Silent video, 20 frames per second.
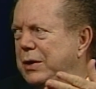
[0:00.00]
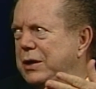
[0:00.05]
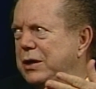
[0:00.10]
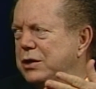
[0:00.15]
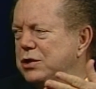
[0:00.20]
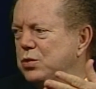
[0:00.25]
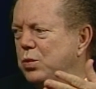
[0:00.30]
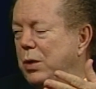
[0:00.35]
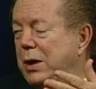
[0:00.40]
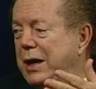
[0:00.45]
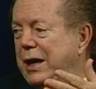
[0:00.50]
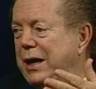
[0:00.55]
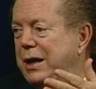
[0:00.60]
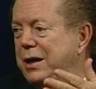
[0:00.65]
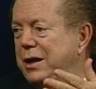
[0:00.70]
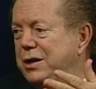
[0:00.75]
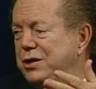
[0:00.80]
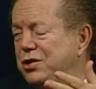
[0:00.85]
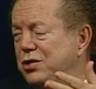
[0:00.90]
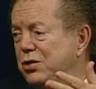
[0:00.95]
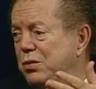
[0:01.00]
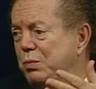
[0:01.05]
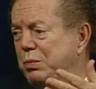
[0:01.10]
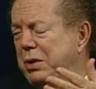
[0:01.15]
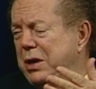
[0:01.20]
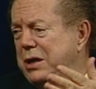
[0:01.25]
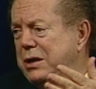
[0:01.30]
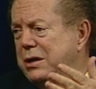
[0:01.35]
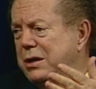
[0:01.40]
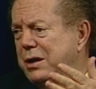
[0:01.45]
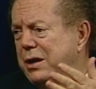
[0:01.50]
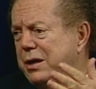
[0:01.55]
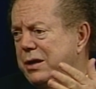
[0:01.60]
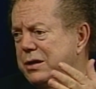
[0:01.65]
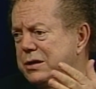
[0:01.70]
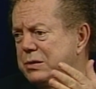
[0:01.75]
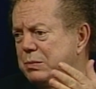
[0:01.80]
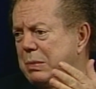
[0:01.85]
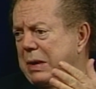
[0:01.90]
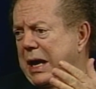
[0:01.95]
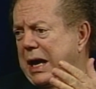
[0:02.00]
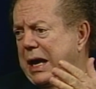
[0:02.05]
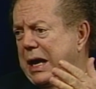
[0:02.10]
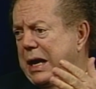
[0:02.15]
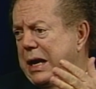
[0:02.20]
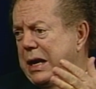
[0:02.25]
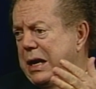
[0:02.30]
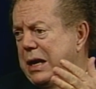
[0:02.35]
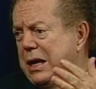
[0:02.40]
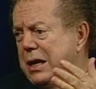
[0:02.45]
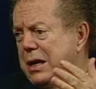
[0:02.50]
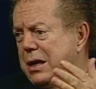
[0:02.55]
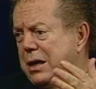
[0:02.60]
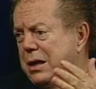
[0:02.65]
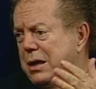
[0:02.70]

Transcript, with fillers: Because why? It's your opinion that it's bad.